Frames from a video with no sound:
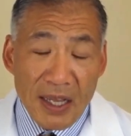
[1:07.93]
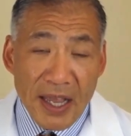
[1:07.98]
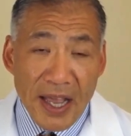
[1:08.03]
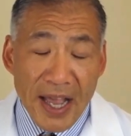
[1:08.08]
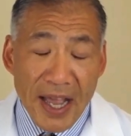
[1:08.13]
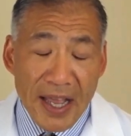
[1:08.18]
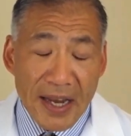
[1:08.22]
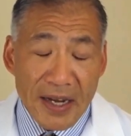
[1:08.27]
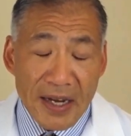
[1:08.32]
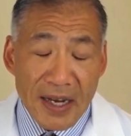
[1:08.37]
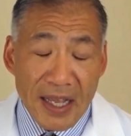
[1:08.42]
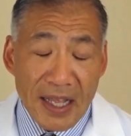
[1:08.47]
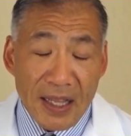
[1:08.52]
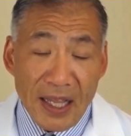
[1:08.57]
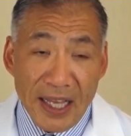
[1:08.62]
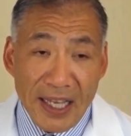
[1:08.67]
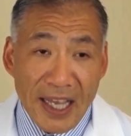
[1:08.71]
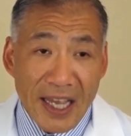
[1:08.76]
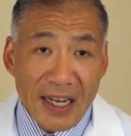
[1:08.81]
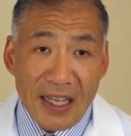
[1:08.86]
and
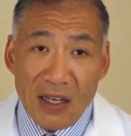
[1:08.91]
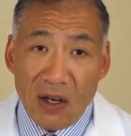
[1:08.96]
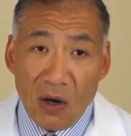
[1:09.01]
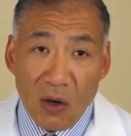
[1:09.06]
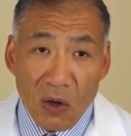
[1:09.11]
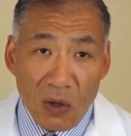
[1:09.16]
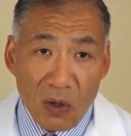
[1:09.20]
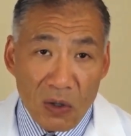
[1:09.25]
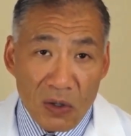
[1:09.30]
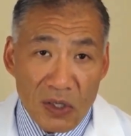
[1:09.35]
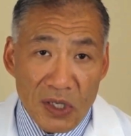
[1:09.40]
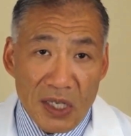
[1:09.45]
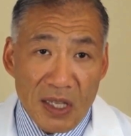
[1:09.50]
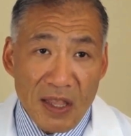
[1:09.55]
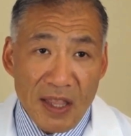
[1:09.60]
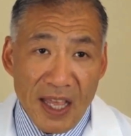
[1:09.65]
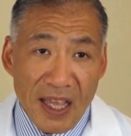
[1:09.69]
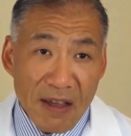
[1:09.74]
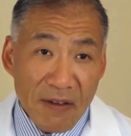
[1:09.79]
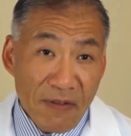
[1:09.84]
like any holes,
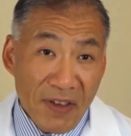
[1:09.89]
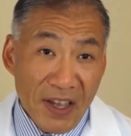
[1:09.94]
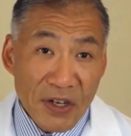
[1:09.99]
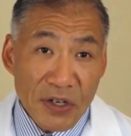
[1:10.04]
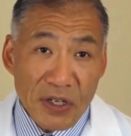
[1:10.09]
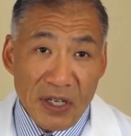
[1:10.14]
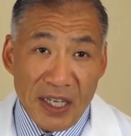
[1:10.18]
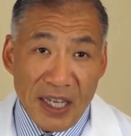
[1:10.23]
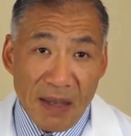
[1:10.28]
they eventually